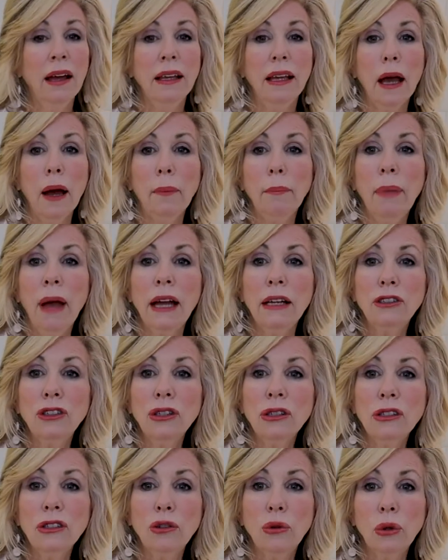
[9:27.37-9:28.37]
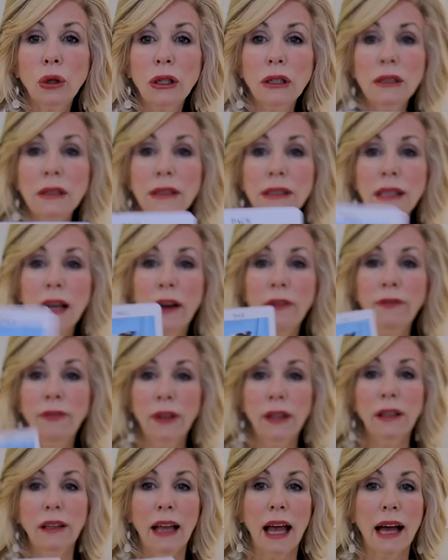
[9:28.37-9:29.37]
Yeah. Page of Swords. I
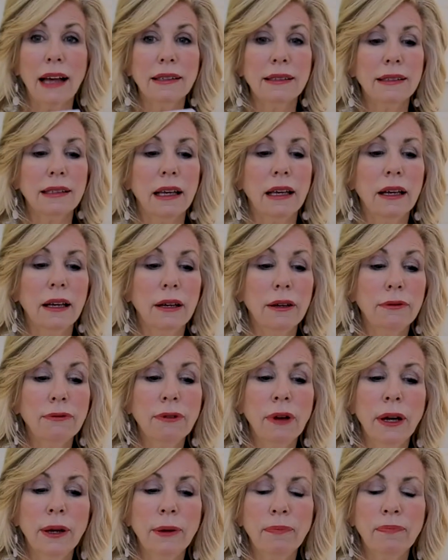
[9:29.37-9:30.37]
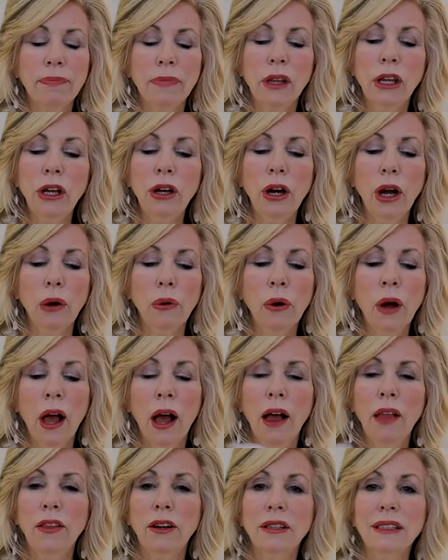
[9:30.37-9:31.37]
feel as if, you know,
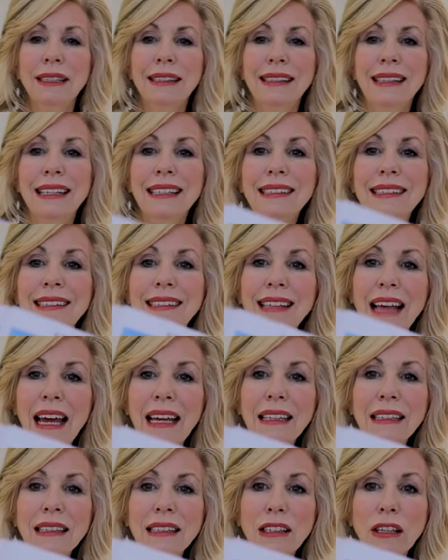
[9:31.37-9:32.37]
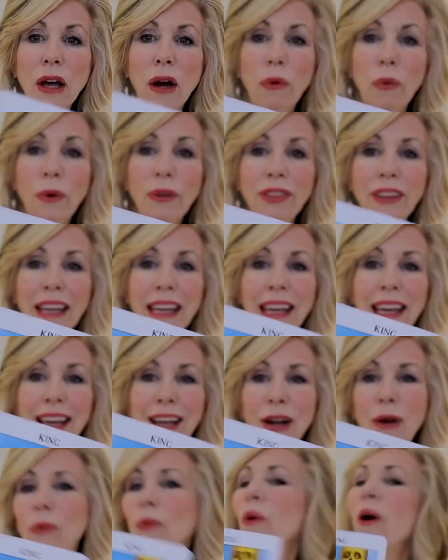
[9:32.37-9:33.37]
there's this sense with the
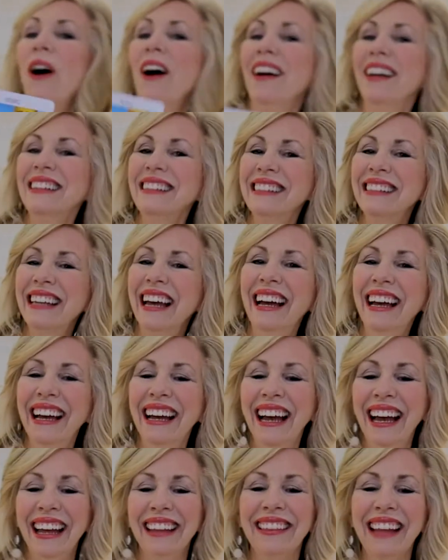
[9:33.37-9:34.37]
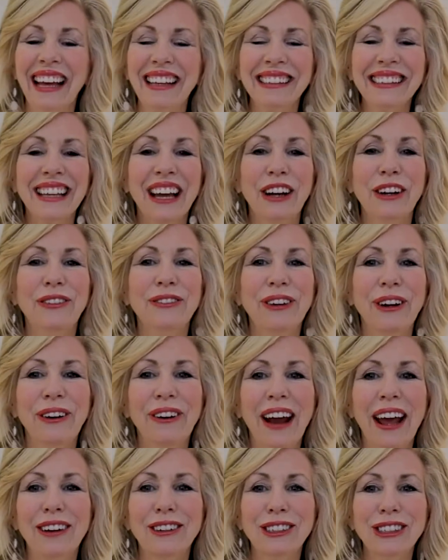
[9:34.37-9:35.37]
King of Wands, and that's kind of your
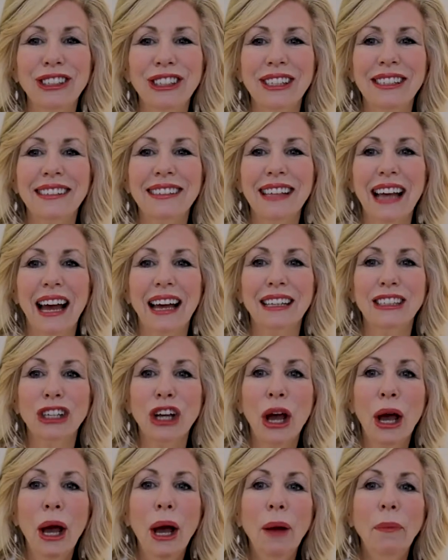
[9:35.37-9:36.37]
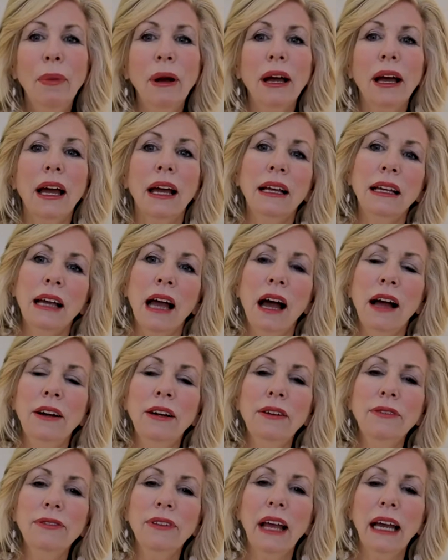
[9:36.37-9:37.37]
energy, Sag. But it kind
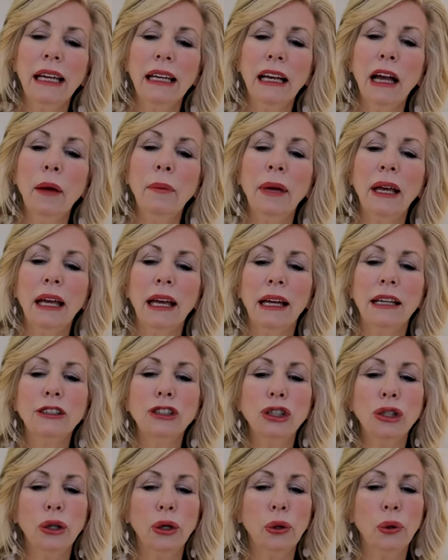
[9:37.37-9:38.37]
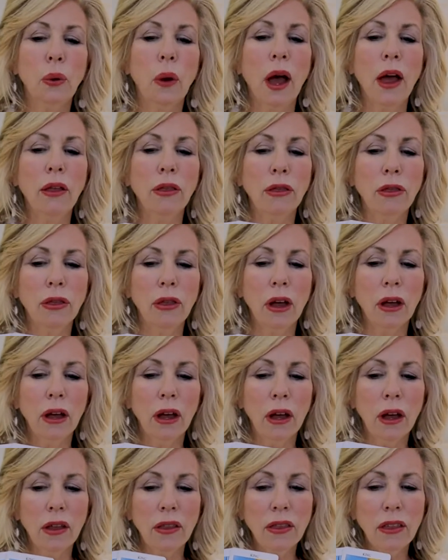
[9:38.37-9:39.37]
of like coming into
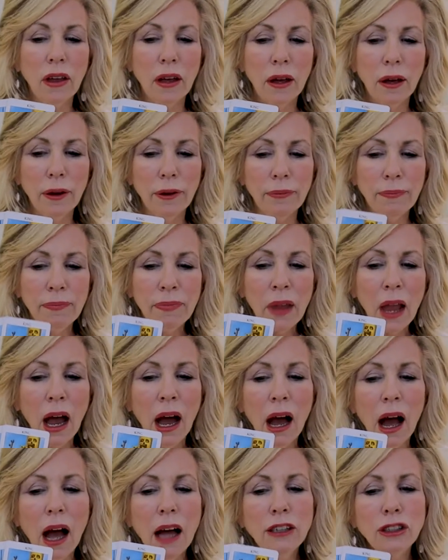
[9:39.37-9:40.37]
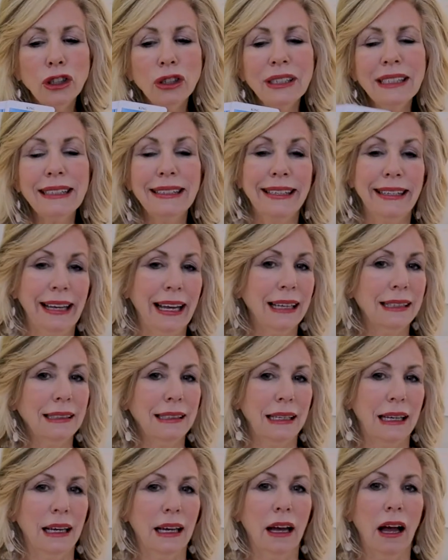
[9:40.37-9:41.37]
the
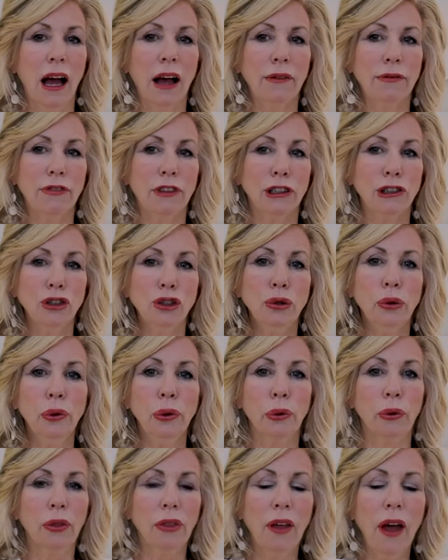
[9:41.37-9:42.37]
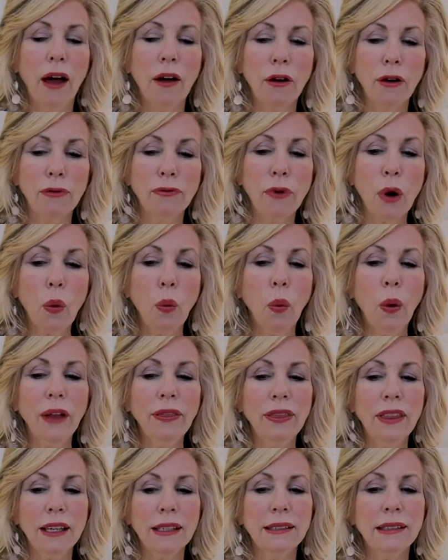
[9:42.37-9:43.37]
understanding of the truth of
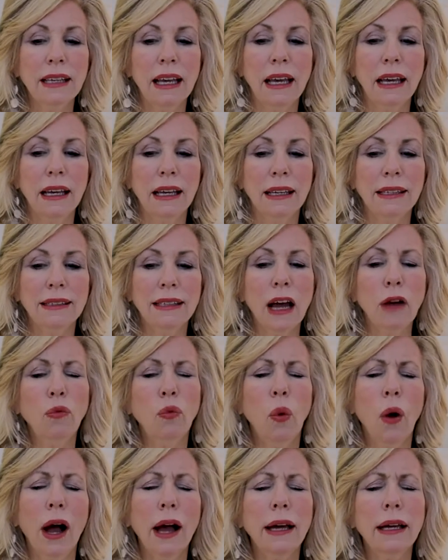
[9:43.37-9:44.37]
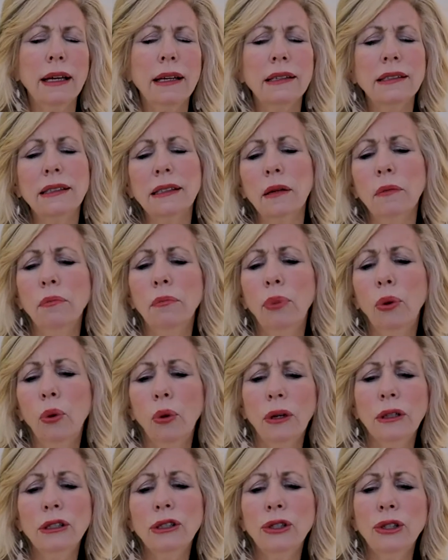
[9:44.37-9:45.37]
what this is and why it's
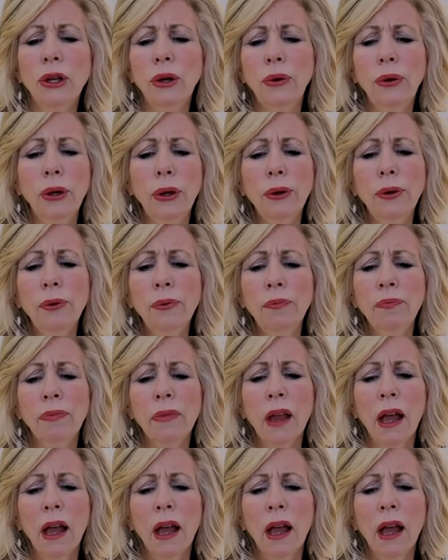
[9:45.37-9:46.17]
important to you.